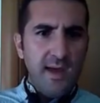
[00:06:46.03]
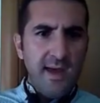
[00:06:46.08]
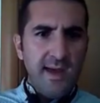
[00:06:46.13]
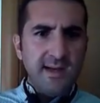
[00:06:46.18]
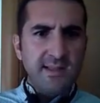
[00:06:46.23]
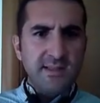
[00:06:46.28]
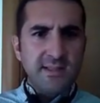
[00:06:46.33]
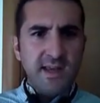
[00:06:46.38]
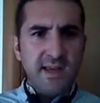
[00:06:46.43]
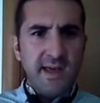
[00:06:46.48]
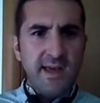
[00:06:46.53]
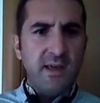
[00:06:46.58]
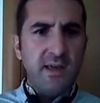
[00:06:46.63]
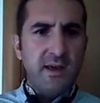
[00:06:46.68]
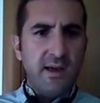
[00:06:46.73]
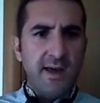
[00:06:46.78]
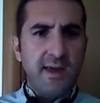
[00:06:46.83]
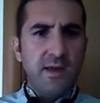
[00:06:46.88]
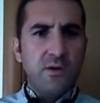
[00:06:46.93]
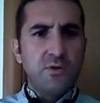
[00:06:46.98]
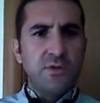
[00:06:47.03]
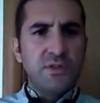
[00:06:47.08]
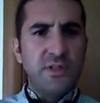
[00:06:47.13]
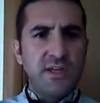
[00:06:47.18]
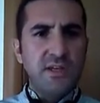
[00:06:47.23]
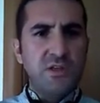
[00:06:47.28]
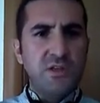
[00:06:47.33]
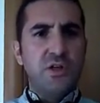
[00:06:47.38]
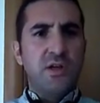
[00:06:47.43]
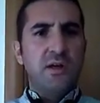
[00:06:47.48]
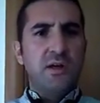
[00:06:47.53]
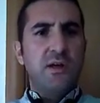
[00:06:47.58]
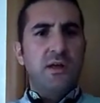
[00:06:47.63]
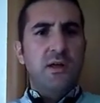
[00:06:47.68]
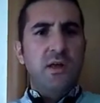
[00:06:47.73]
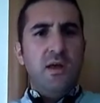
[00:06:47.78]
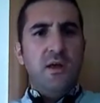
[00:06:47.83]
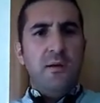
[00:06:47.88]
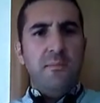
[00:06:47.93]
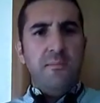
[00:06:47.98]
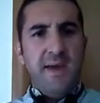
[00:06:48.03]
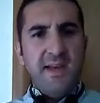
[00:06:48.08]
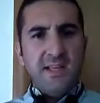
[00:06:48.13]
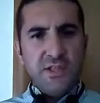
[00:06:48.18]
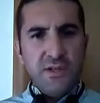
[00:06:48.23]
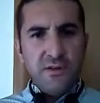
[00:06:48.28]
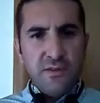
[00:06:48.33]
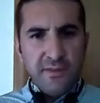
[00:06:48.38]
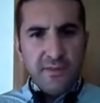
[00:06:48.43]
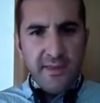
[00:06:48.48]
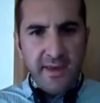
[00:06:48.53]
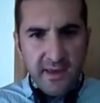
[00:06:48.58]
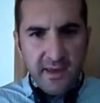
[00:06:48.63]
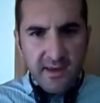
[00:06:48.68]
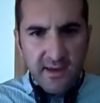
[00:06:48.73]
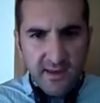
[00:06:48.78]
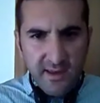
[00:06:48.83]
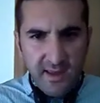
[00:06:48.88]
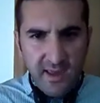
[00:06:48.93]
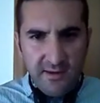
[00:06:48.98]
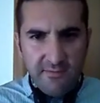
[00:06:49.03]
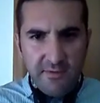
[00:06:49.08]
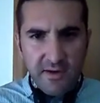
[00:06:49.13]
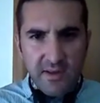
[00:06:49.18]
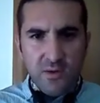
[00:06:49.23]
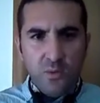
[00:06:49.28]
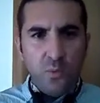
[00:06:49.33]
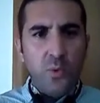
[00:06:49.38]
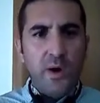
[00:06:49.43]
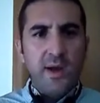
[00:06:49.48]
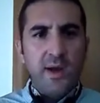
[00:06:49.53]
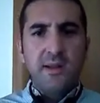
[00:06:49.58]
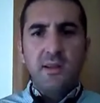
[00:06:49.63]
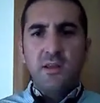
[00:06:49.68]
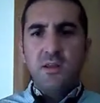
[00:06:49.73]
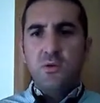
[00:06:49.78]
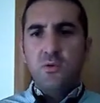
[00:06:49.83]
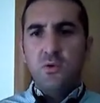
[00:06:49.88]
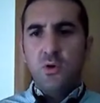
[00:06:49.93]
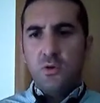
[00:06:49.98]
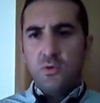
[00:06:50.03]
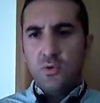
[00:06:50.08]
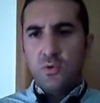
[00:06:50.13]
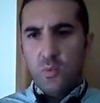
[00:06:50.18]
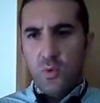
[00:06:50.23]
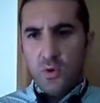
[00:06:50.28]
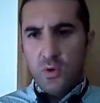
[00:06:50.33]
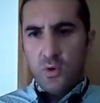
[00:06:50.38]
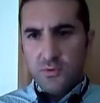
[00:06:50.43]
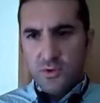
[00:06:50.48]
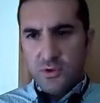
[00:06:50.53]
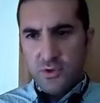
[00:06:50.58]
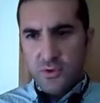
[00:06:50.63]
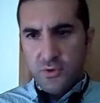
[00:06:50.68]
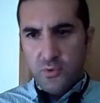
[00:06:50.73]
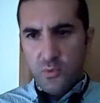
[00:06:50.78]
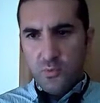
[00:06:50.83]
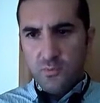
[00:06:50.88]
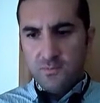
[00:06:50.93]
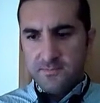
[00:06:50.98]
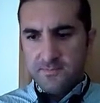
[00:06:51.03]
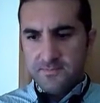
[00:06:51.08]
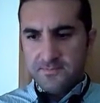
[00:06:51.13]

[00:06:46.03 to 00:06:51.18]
And a good teacher makes you think even when you don't want to.